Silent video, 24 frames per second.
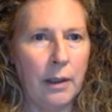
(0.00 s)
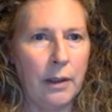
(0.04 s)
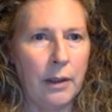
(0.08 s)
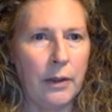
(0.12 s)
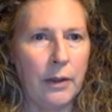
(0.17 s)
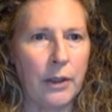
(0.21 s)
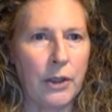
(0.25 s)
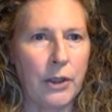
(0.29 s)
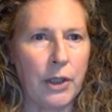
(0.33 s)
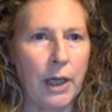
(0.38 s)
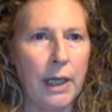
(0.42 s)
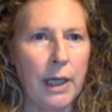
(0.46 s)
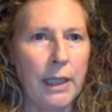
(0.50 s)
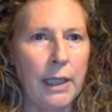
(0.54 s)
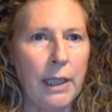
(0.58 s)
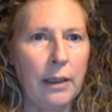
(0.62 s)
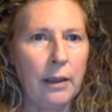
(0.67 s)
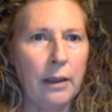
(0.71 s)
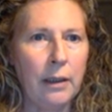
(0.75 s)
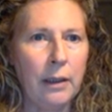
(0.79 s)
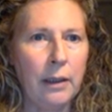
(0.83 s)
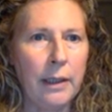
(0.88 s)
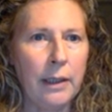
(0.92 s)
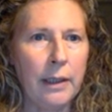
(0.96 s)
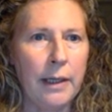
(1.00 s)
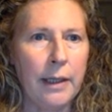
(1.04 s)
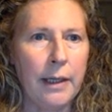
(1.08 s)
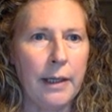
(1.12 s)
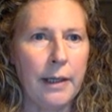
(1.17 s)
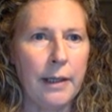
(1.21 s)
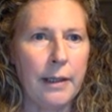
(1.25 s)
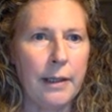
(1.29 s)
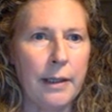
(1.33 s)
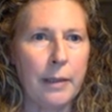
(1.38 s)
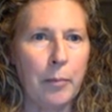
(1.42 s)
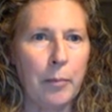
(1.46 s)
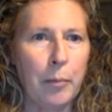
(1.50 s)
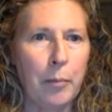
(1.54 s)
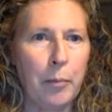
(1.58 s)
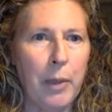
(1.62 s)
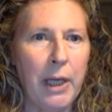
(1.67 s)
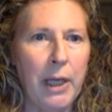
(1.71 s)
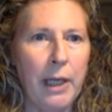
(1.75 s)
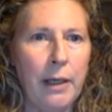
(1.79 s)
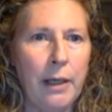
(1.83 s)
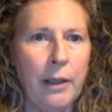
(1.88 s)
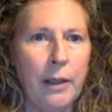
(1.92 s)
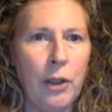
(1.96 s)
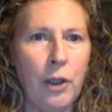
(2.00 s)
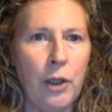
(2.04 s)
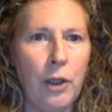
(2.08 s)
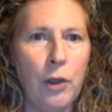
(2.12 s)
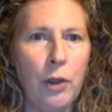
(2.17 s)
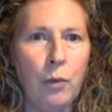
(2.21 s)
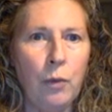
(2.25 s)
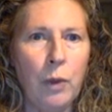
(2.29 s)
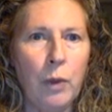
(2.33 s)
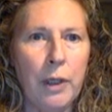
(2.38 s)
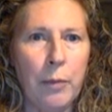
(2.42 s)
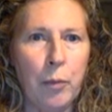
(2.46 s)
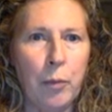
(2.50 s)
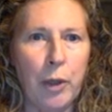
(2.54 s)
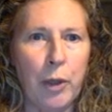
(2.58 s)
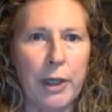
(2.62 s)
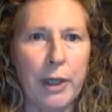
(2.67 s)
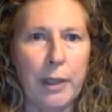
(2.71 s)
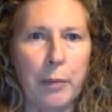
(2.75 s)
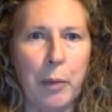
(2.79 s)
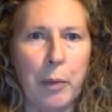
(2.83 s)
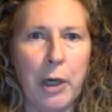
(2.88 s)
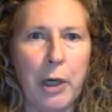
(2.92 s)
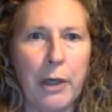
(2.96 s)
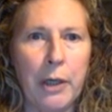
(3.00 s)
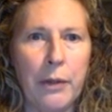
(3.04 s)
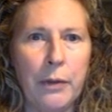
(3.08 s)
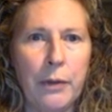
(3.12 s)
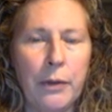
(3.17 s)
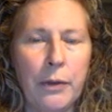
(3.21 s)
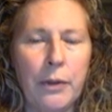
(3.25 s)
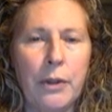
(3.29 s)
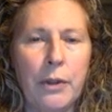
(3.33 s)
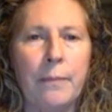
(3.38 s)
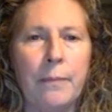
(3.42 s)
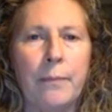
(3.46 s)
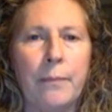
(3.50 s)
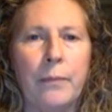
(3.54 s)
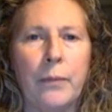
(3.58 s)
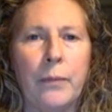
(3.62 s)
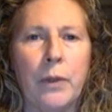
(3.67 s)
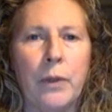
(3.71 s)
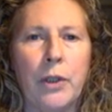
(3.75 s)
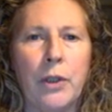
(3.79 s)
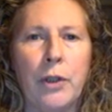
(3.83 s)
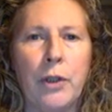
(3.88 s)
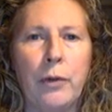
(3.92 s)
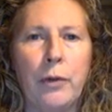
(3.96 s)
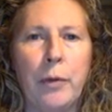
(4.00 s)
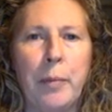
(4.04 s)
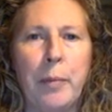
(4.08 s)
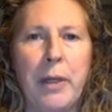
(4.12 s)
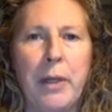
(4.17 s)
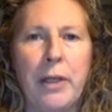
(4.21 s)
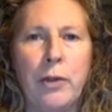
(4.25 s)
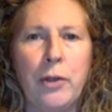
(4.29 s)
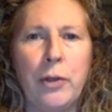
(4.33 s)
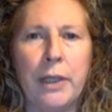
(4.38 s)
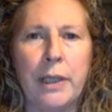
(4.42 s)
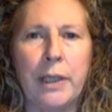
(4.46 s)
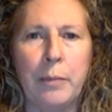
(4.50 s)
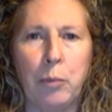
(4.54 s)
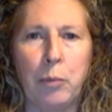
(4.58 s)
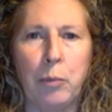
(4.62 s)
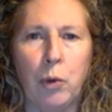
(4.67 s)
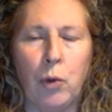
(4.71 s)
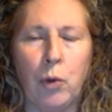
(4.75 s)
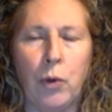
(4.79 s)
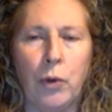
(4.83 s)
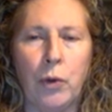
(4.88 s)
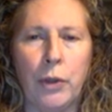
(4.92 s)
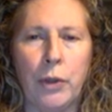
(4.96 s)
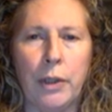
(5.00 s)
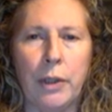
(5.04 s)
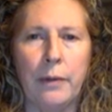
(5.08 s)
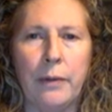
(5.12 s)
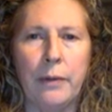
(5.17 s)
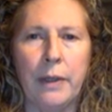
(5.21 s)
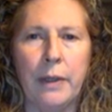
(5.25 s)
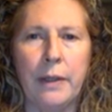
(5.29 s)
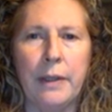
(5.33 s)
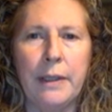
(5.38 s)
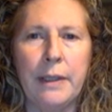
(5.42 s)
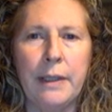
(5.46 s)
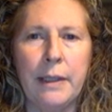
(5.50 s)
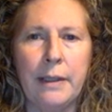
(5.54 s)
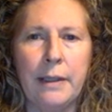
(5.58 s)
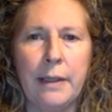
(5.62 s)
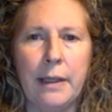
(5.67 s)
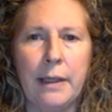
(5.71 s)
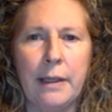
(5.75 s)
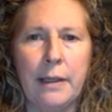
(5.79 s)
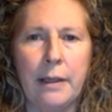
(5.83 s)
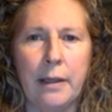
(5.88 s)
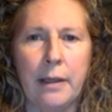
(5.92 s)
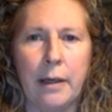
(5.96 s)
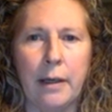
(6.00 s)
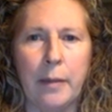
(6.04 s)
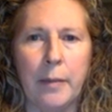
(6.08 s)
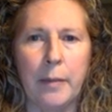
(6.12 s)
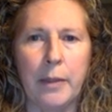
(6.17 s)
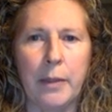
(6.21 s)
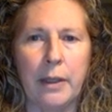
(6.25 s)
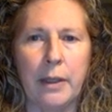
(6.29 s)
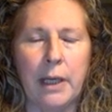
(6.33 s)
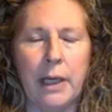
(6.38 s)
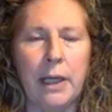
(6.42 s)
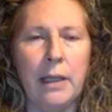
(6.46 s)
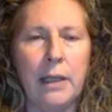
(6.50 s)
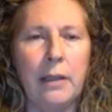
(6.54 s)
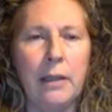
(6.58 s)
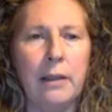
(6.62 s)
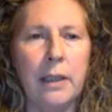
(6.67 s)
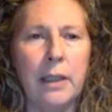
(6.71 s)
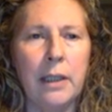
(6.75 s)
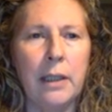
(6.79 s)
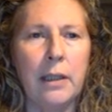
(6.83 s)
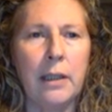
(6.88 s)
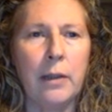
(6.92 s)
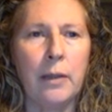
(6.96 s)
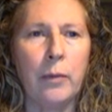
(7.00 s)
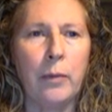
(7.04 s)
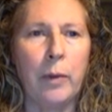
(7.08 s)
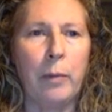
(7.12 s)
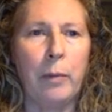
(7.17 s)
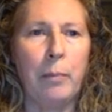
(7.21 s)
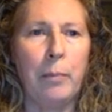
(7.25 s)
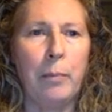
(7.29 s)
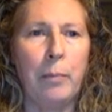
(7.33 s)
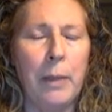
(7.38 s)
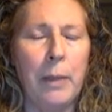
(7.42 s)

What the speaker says: the title is Pin a New WordPress Post to a Pinterest board. Now this is set up so that anything that we